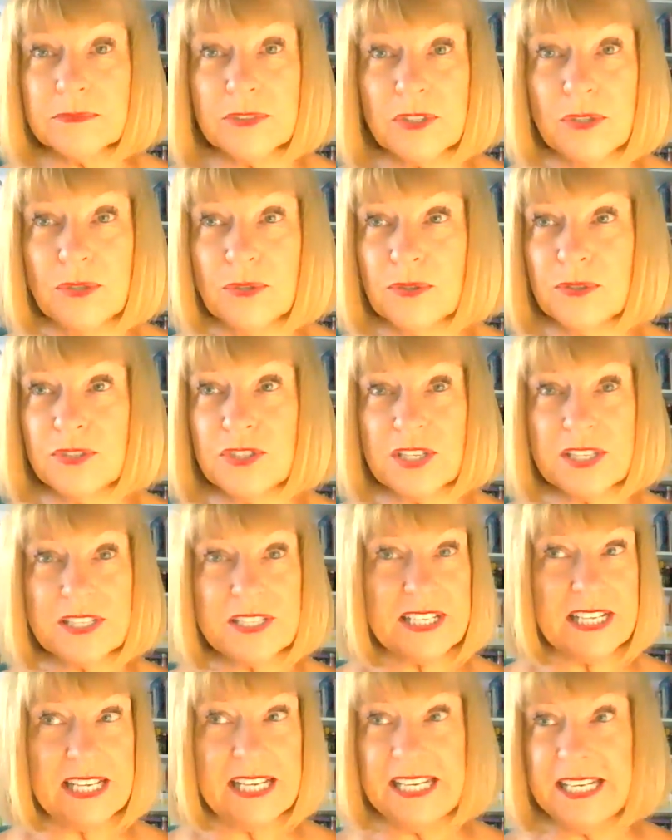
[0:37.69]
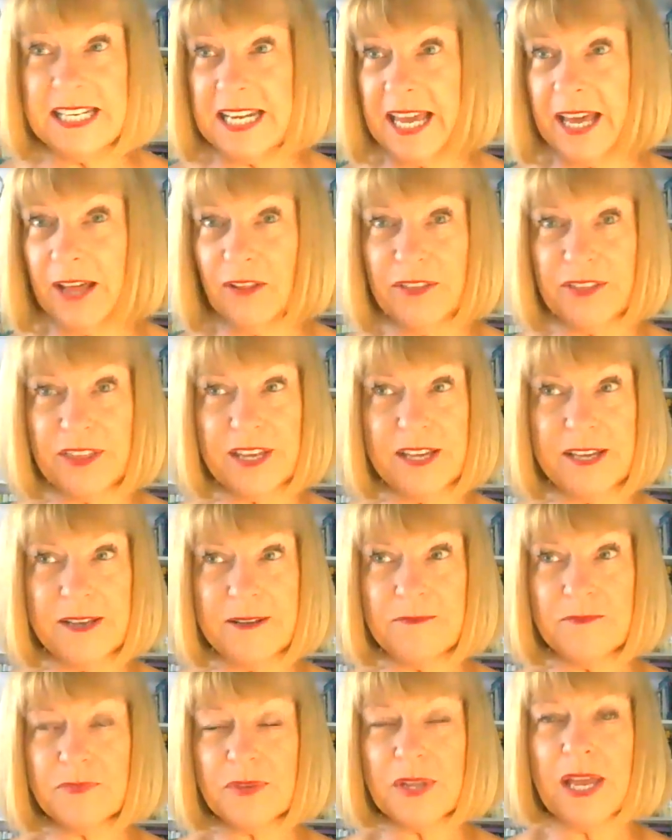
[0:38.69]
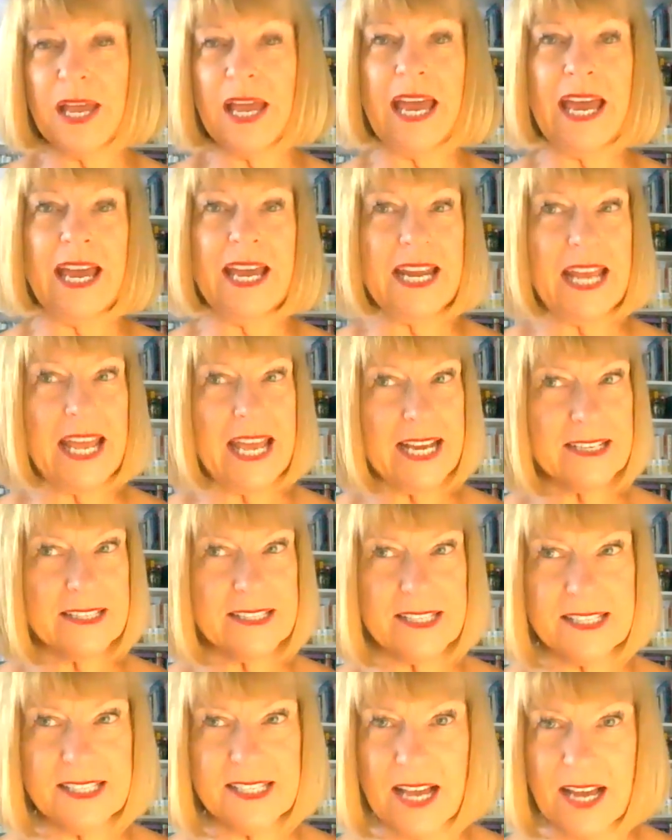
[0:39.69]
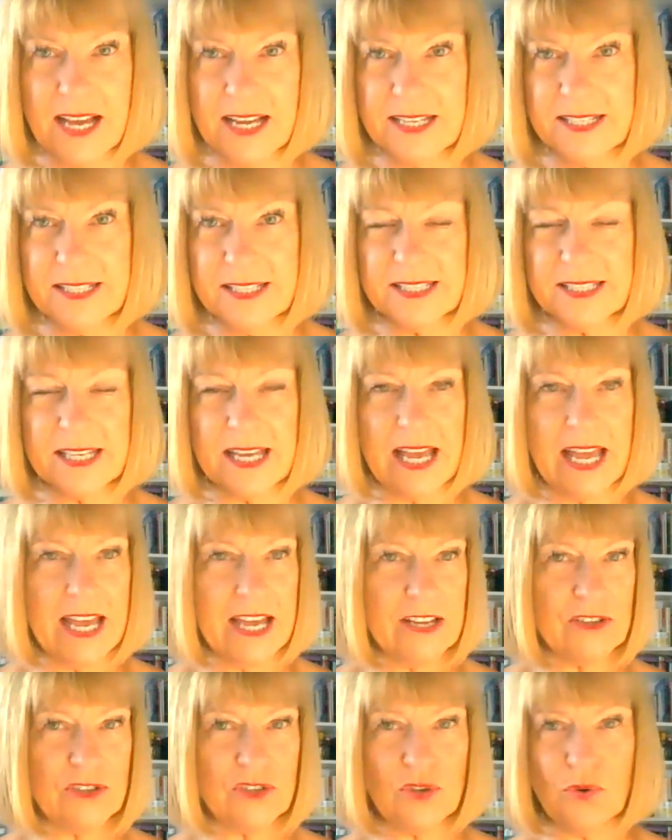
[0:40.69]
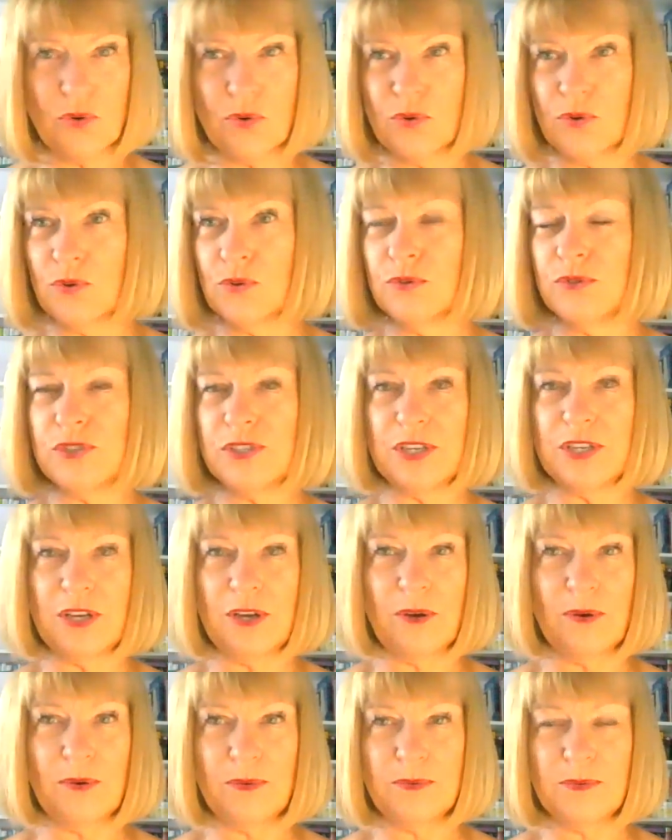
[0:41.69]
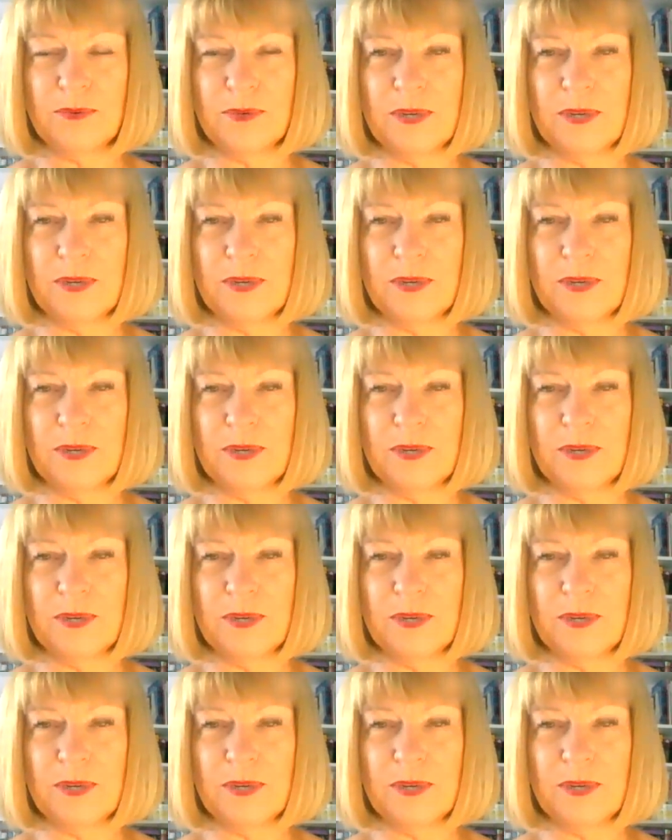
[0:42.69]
You could just eat healthy and exercise, and you're good to go.